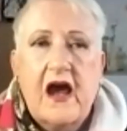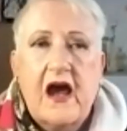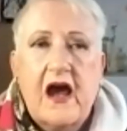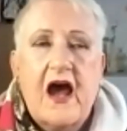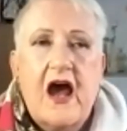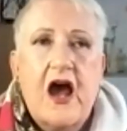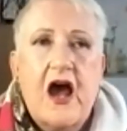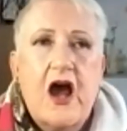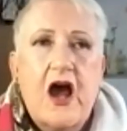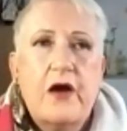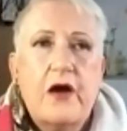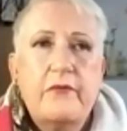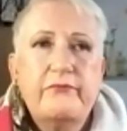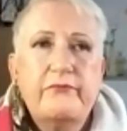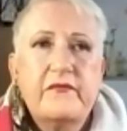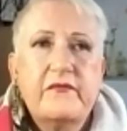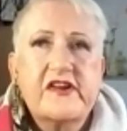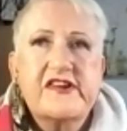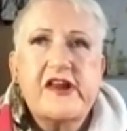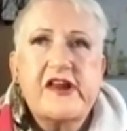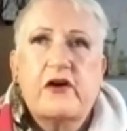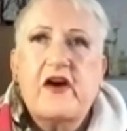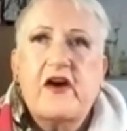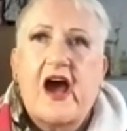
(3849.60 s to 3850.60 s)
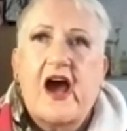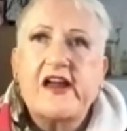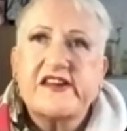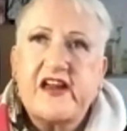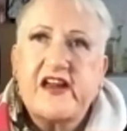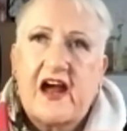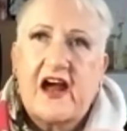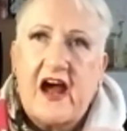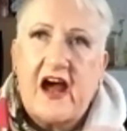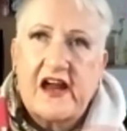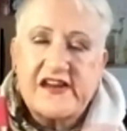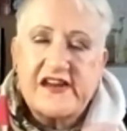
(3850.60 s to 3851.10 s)
Um, so, as,
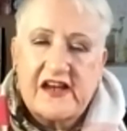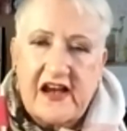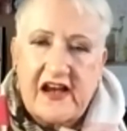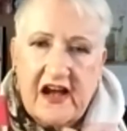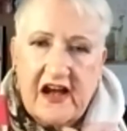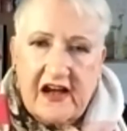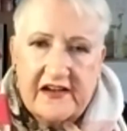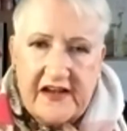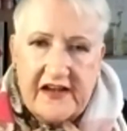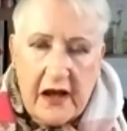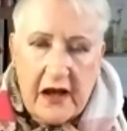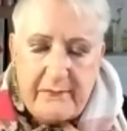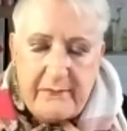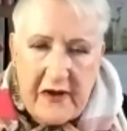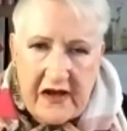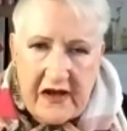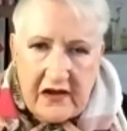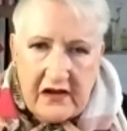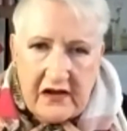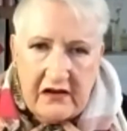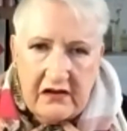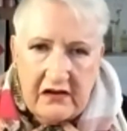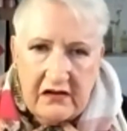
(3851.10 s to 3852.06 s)
a, as an academic,